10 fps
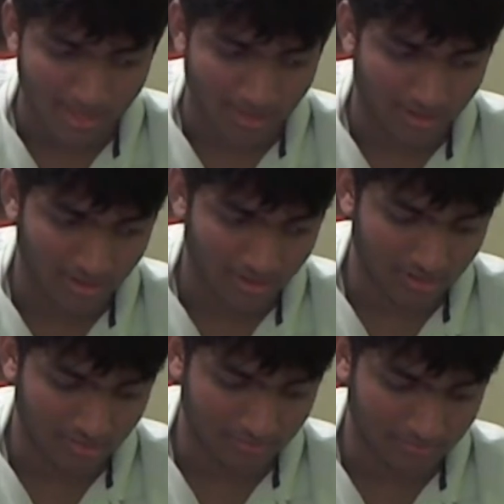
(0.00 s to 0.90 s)

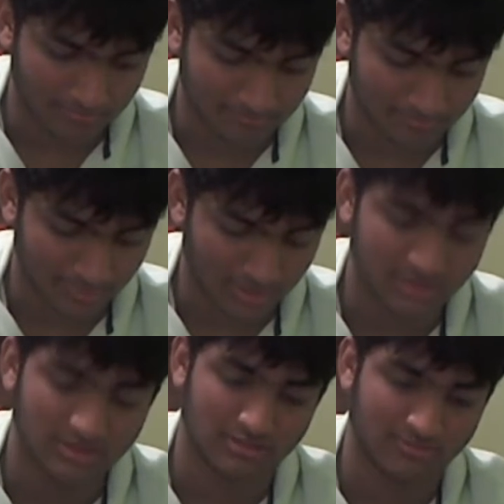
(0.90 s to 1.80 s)
I'll
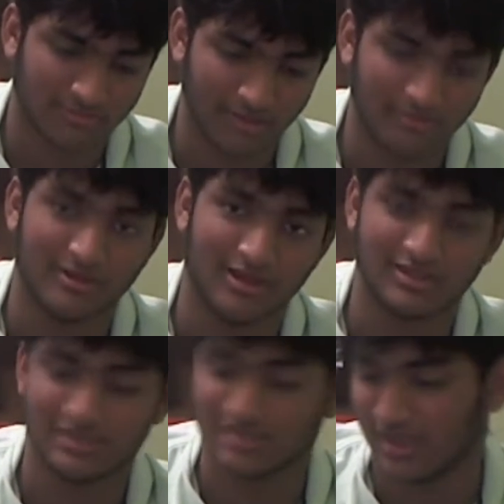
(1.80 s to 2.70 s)
just probably
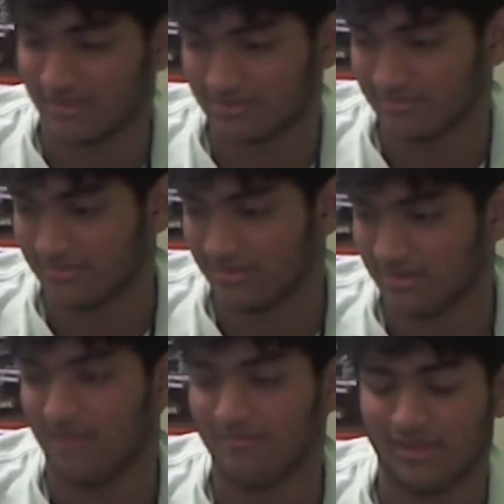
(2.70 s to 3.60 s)
next time to
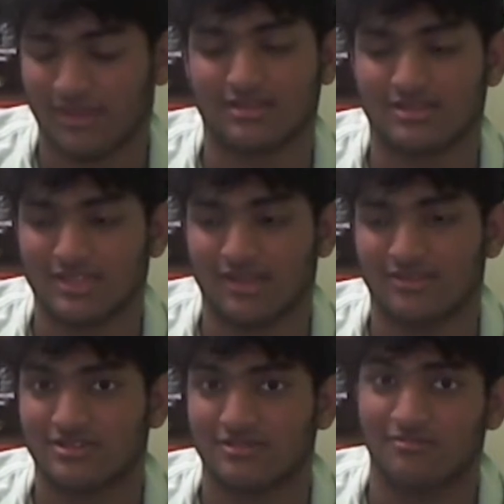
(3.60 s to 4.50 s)
not make it sound
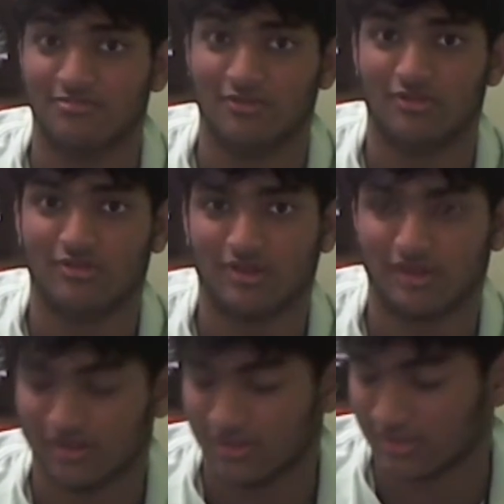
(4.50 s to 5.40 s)
so boring,
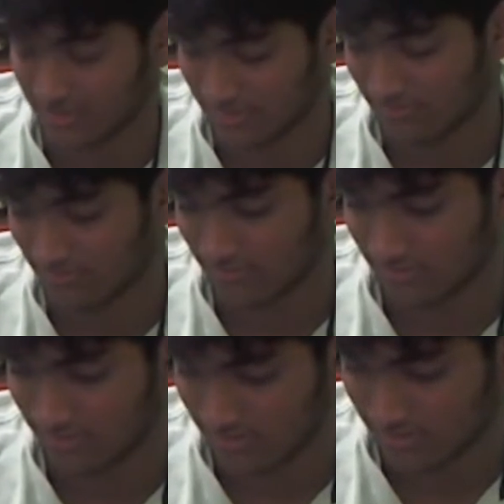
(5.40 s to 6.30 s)
like
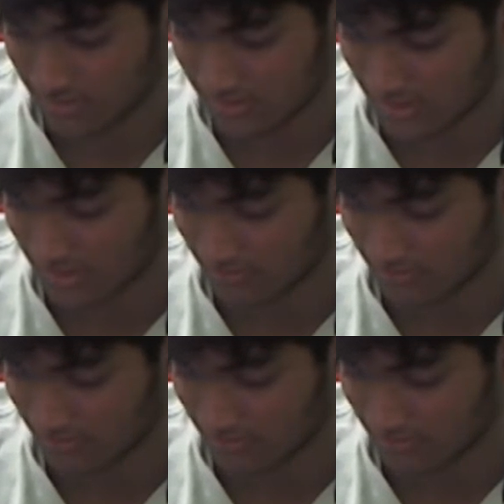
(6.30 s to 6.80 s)
a